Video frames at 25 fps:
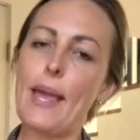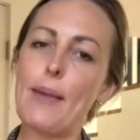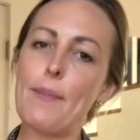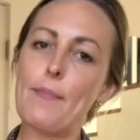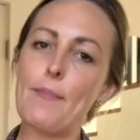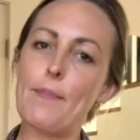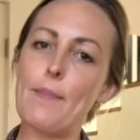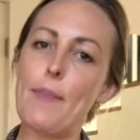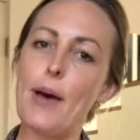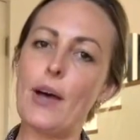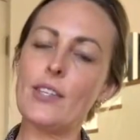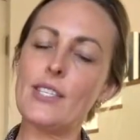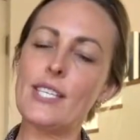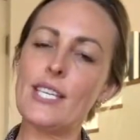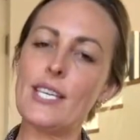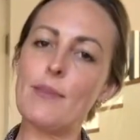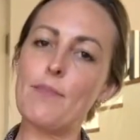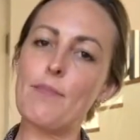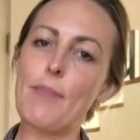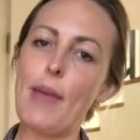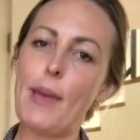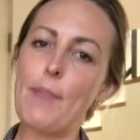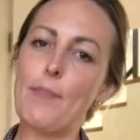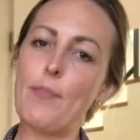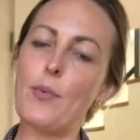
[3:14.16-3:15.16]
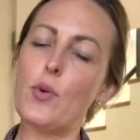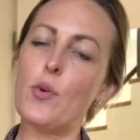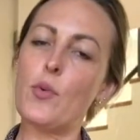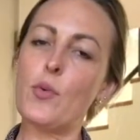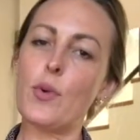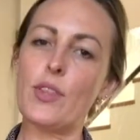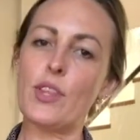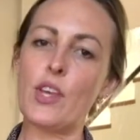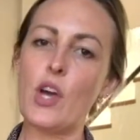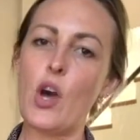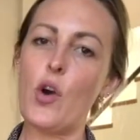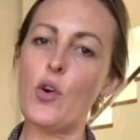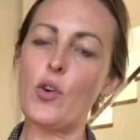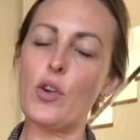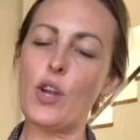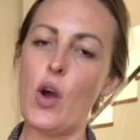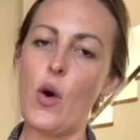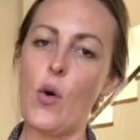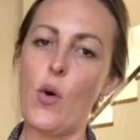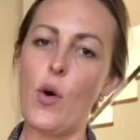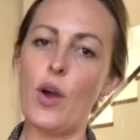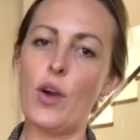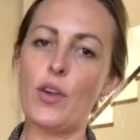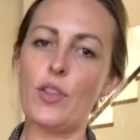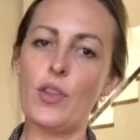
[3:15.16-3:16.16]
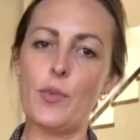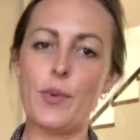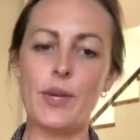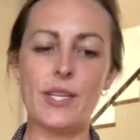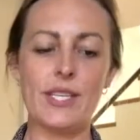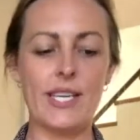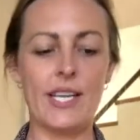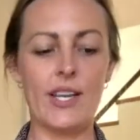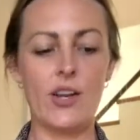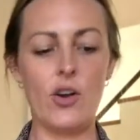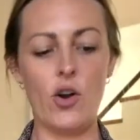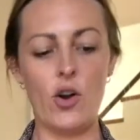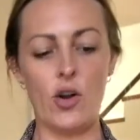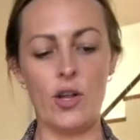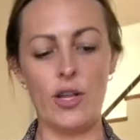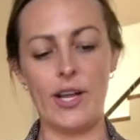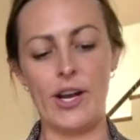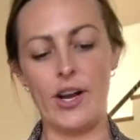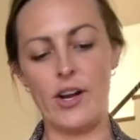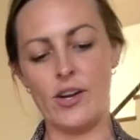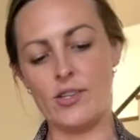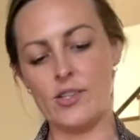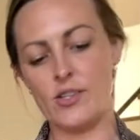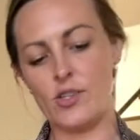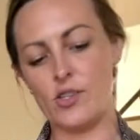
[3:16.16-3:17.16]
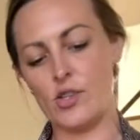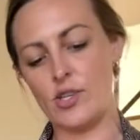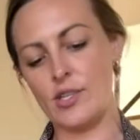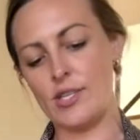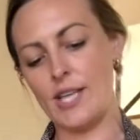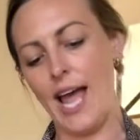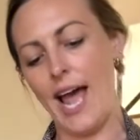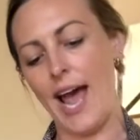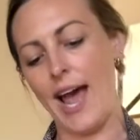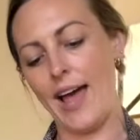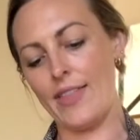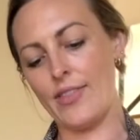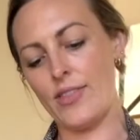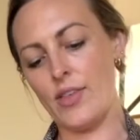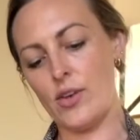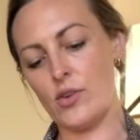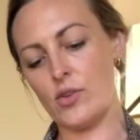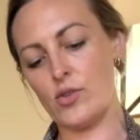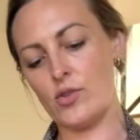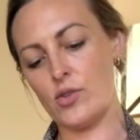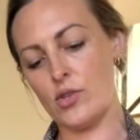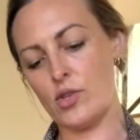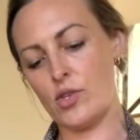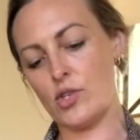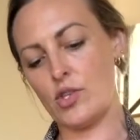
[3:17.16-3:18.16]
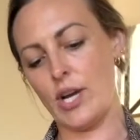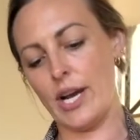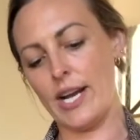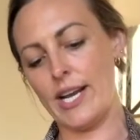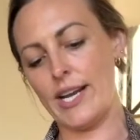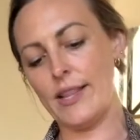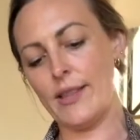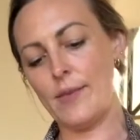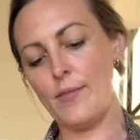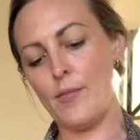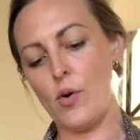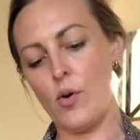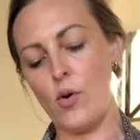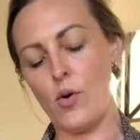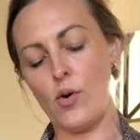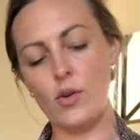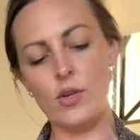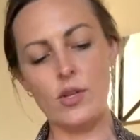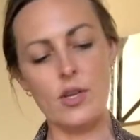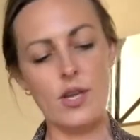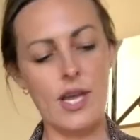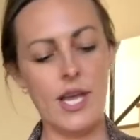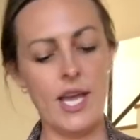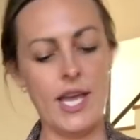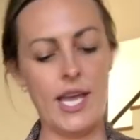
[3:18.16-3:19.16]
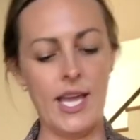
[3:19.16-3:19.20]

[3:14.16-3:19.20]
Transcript: melted maple with coconut oil that we did earlier. So just add those straight in the bowl.